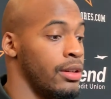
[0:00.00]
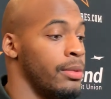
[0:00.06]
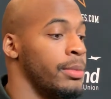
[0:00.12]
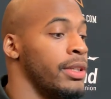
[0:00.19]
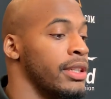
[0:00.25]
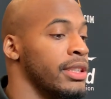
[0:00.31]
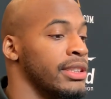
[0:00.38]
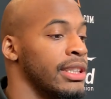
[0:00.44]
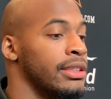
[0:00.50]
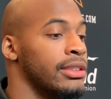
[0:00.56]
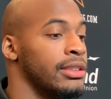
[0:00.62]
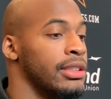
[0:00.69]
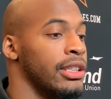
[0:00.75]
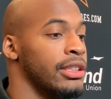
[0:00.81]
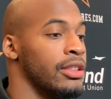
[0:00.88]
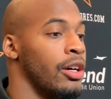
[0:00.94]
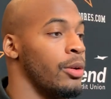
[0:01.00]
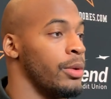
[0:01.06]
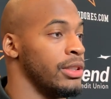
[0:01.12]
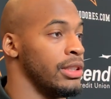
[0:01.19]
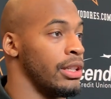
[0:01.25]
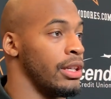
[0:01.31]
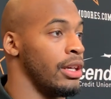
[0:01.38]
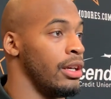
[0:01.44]
I mean, consistency is
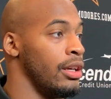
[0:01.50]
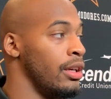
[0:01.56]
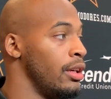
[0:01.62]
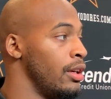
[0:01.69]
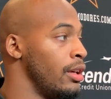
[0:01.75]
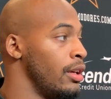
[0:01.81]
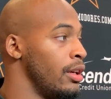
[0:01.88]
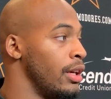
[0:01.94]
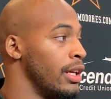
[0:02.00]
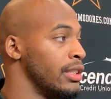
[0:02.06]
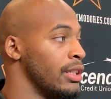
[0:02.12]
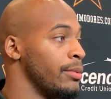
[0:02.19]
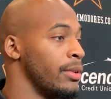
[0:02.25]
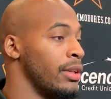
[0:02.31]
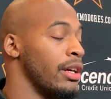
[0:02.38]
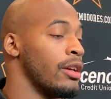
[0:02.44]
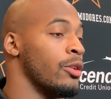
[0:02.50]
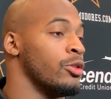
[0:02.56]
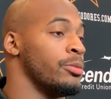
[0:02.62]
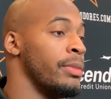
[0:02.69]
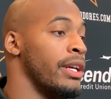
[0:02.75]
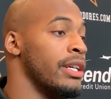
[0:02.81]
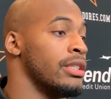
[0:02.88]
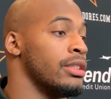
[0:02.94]
always the key. It's something that Coach
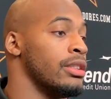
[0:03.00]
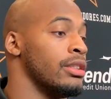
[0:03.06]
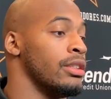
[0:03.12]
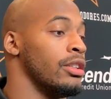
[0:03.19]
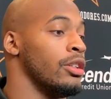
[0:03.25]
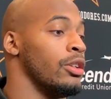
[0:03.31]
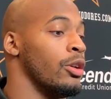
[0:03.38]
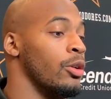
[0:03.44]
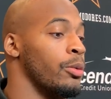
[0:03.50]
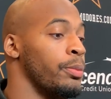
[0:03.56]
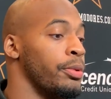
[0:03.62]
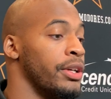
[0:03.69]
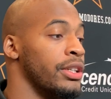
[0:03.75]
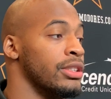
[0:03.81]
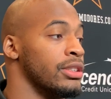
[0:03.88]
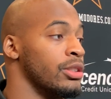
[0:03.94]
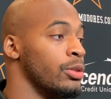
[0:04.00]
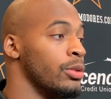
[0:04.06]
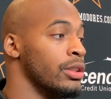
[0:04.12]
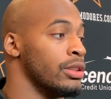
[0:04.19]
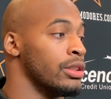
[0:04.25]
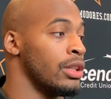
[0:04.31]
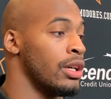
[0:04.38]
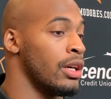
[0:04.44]
Mason, you know, preaches to us.